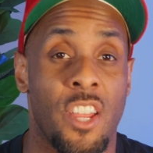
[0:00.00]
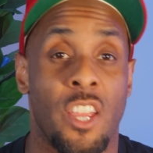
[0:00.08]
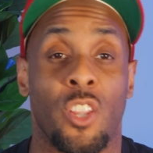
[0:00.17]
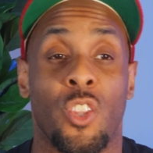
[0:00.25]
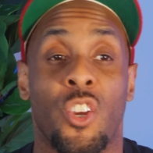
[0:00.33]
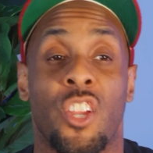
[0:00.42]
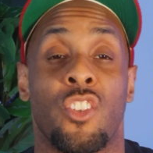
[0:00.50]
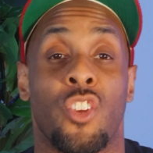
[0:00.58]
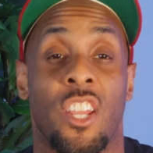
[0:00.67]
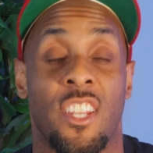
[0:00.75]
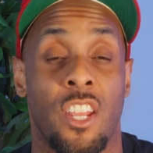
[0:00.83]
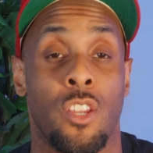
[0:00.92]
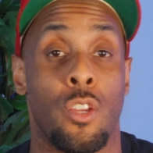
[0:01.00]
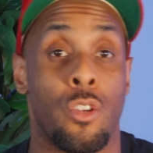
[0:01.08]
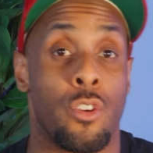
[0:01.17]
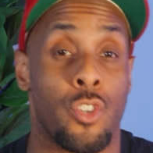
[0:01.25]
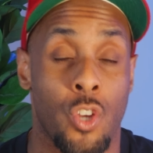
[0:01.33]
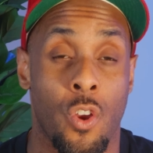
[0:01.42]
and you're looking to continue
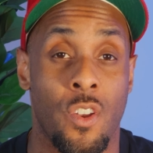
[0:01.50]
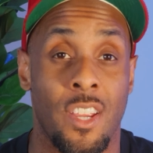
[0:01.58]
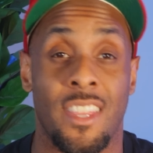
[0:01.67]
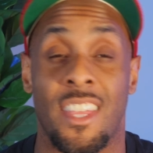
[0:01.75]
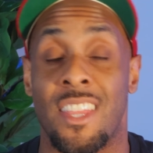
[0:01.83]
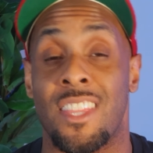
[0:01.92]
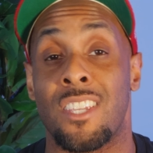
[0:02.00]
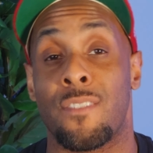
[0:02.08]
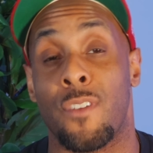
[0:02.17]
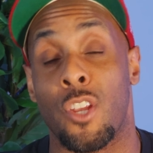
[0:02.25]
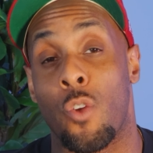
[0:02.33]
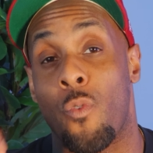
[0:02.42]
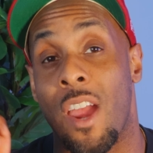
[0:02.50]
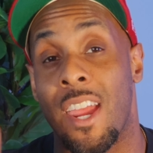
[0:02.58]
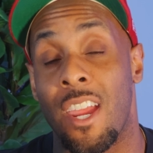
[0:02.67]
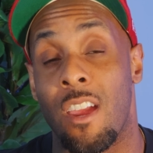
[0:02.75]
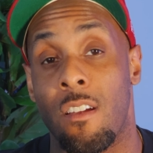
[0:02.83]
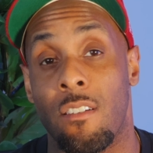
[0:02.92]
your journey, then this video right
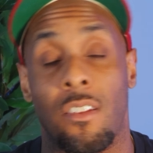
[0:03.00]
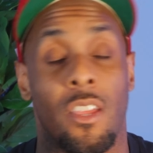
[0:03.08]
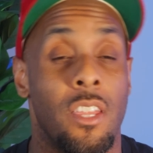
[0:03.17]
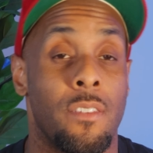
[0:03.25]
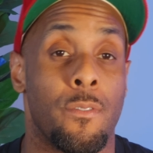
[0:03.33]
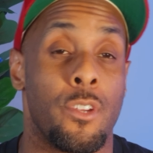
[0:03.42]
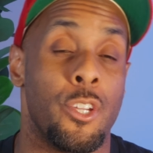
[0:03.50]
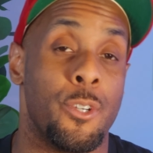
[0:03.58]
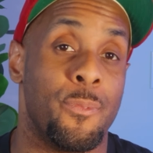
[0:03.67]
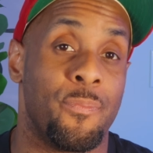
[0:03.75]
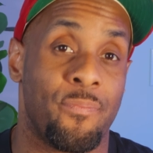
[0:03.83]
here is for you.